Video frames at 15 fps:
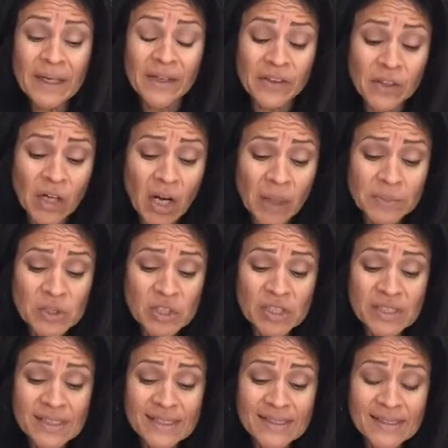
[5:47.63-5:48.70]
Other
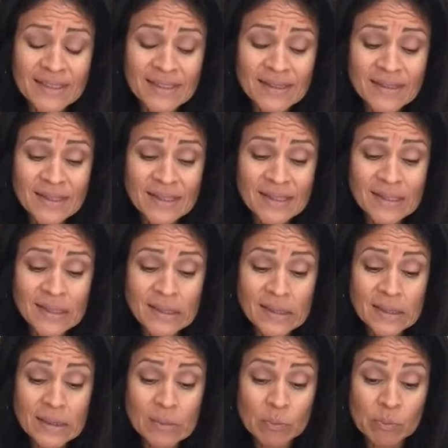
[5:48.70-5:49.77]
option is,
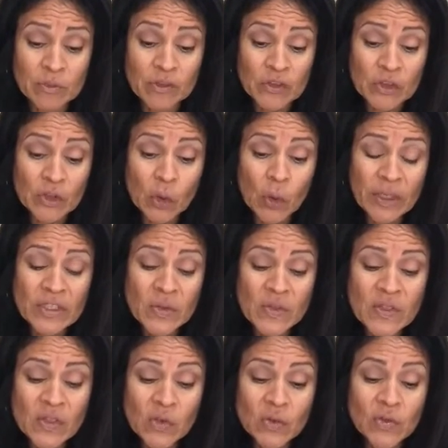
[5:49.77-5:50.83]
if you're going to
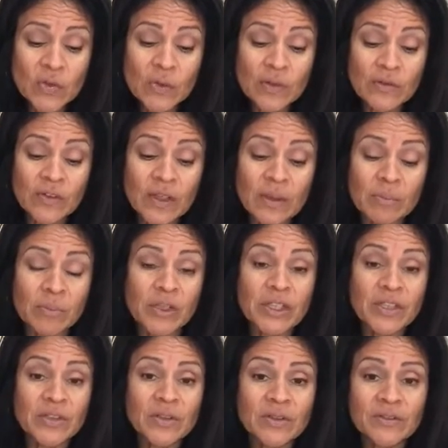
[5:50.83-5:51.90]
a social event,
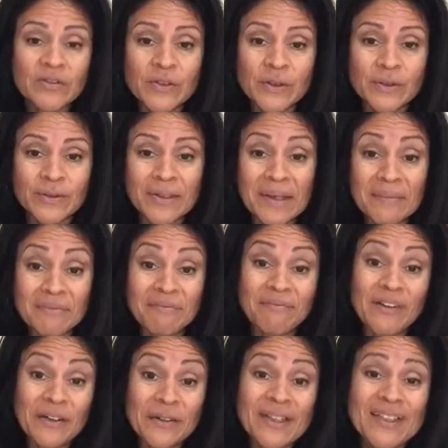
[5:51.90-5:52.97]
bring your own food. I'm
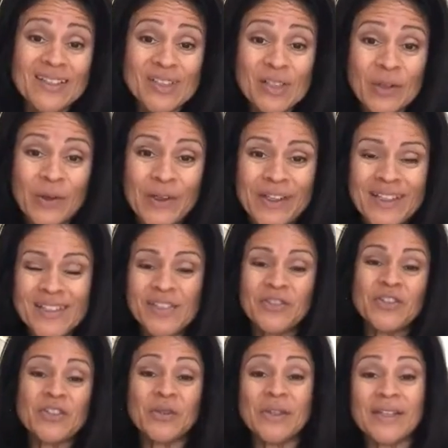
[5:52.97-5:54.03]
very notorious
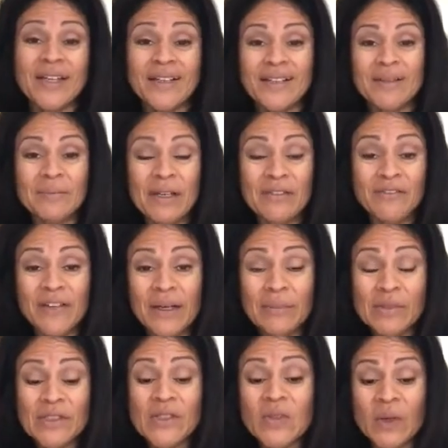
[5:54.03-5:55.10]
for doing that in my
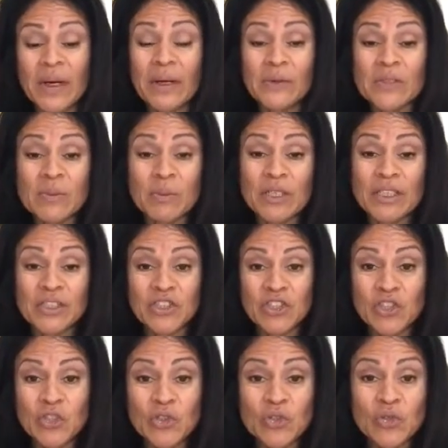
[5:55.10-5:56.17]
family, so I always bring a
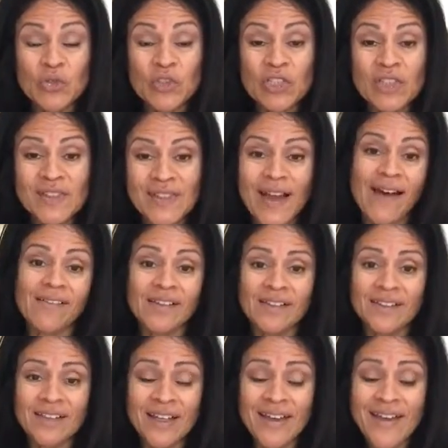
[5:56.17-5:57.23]
huge
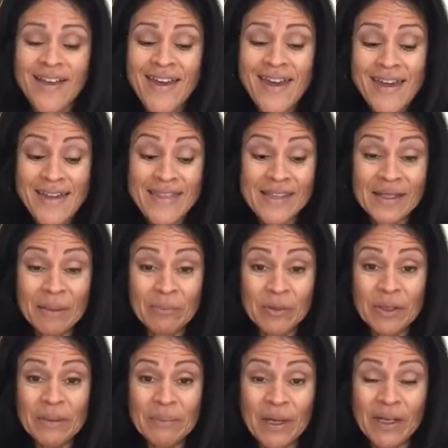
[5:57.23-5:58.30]
salad, and then I
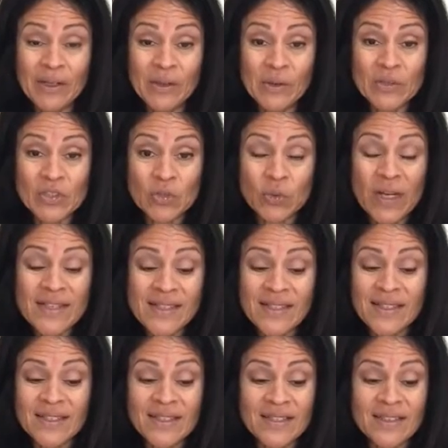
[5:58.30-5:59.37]
bring my own
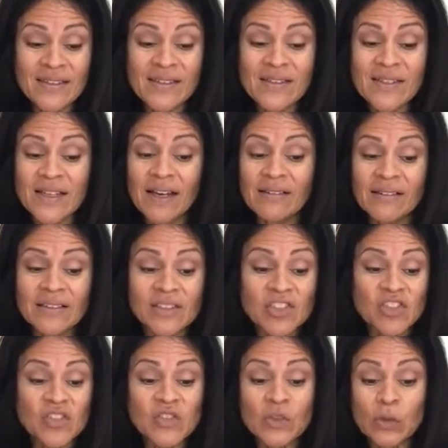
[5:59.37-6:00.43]
dressing, and in the salad
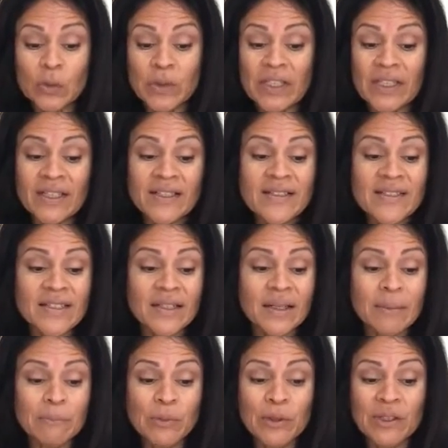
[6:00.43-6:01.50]
is just greens, and
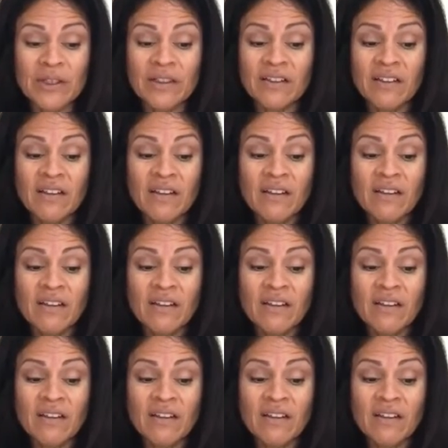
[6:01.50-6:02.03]
I put